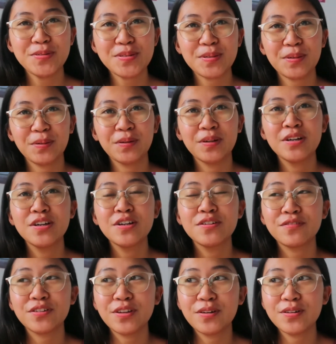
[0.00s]
So
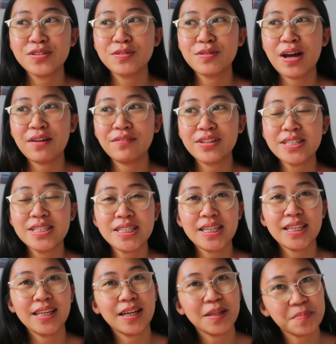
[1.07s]
for those who haven't
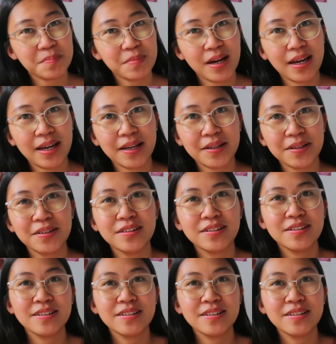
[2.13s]
seen yet my